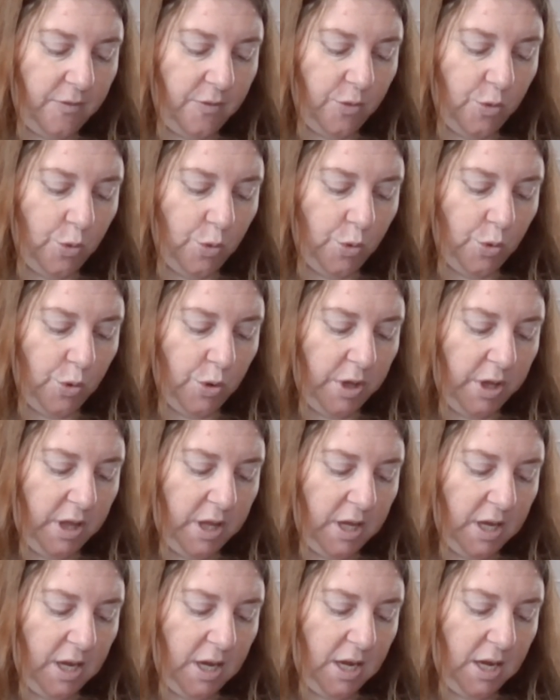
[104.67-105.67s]
for
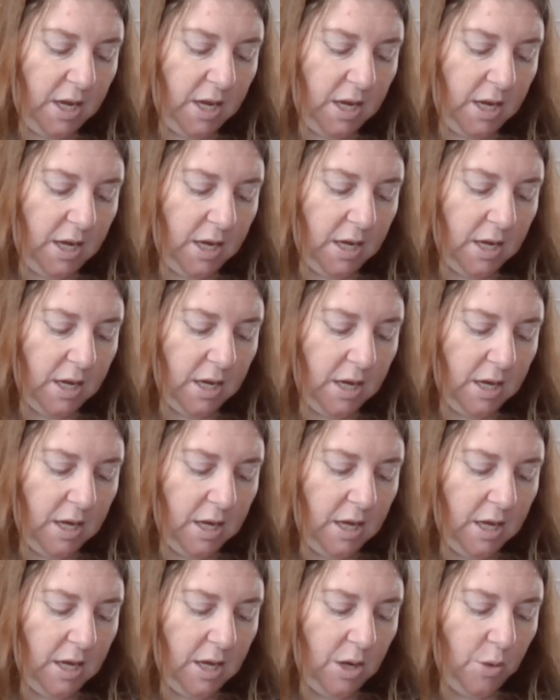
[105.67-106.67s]
the
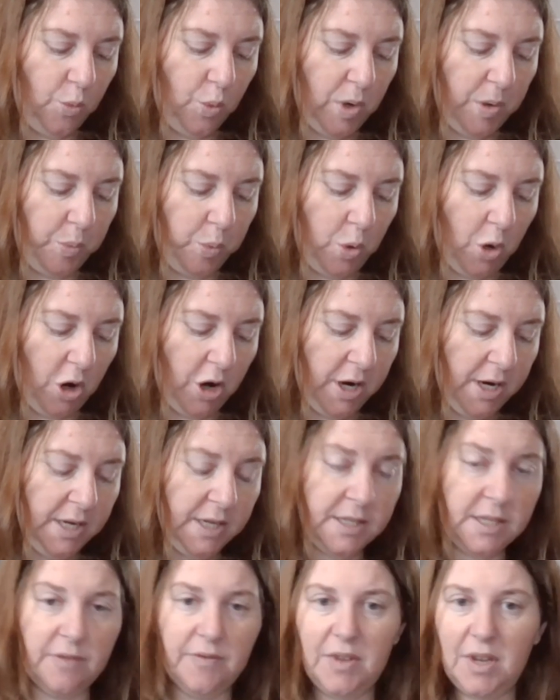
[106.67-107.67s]
WIP
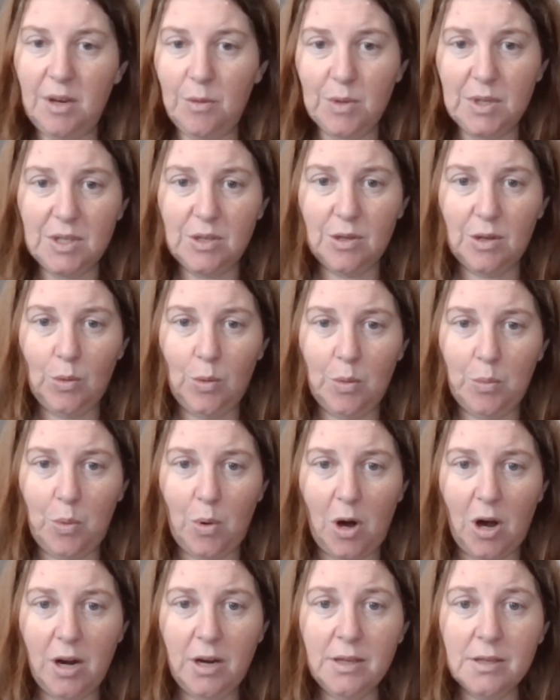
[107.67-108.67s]
Warriors. If anyone's doing WIP
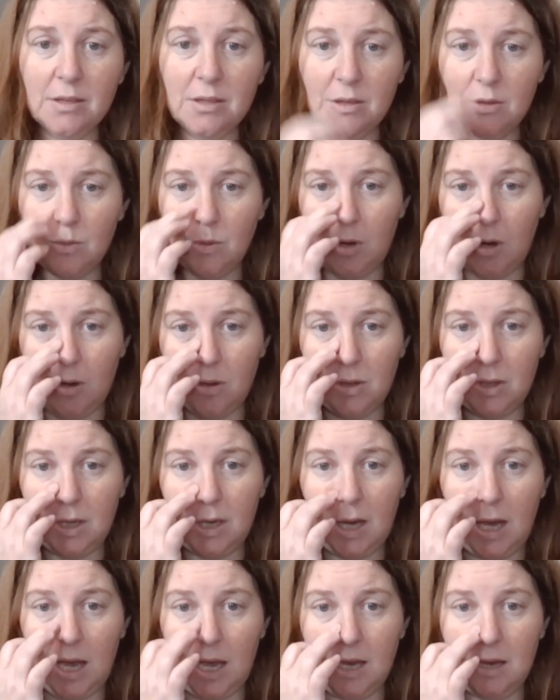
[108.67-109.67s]
Warriors, you'll know the
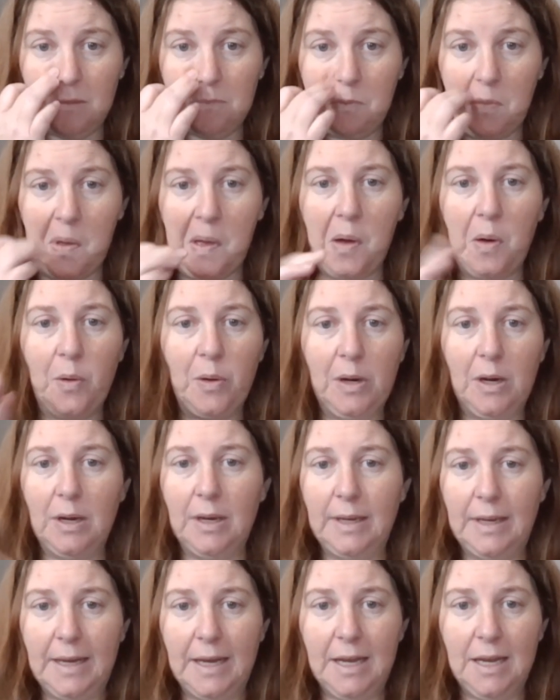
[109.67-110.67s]
game,
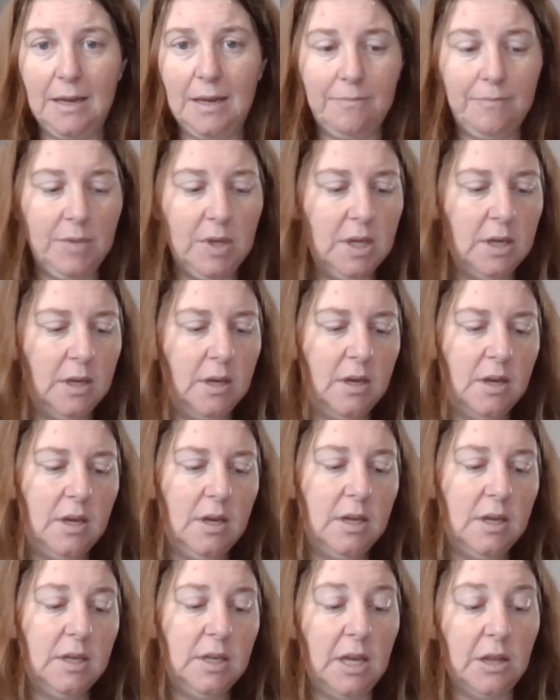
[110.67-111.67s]
online game.
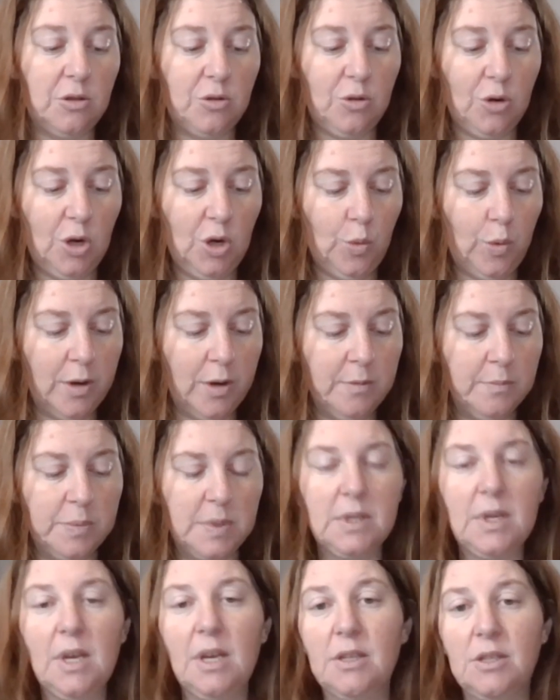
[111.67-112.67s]
Get through your
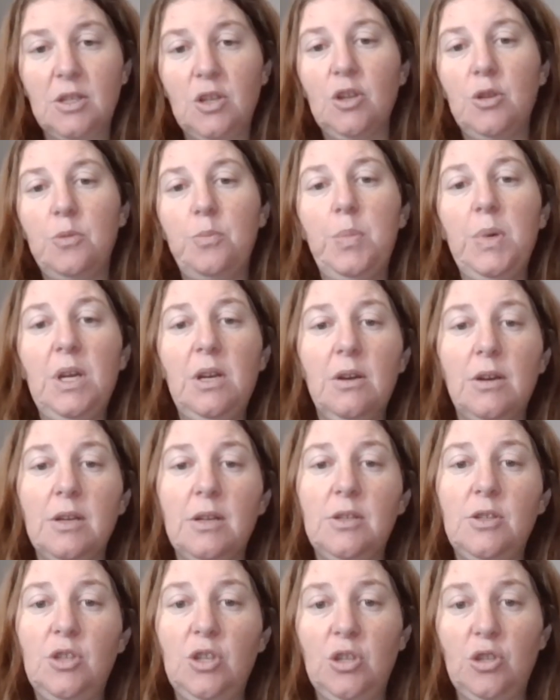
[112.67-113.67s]
WIPs. It's good
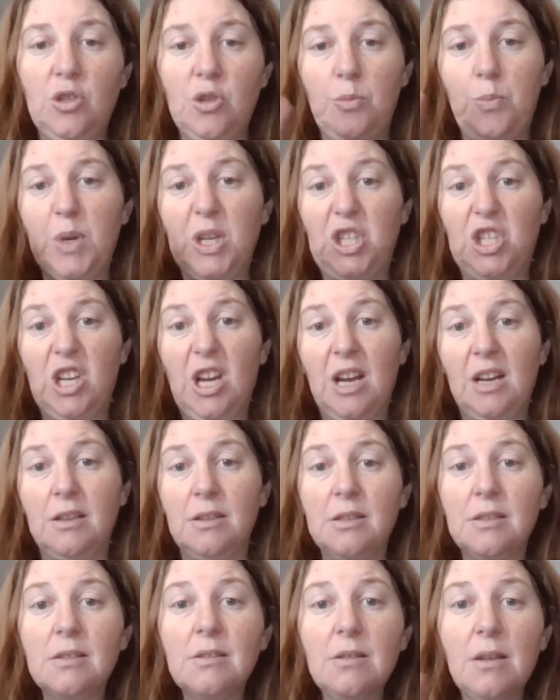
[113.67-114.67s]
because you can do big
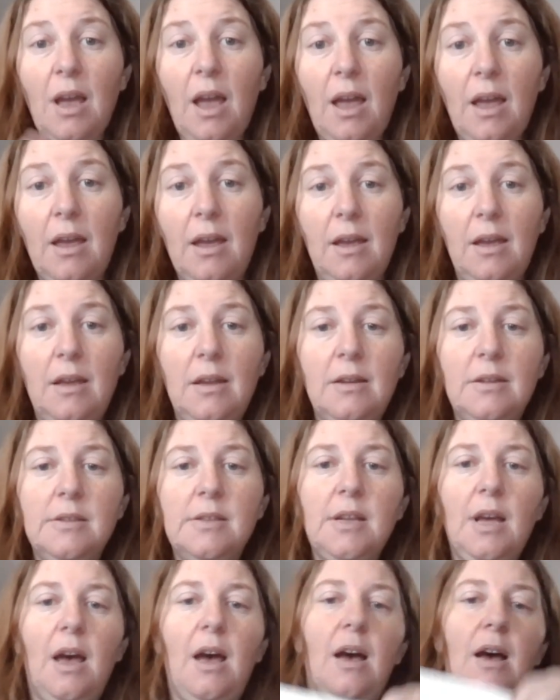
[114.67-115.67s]
chunks and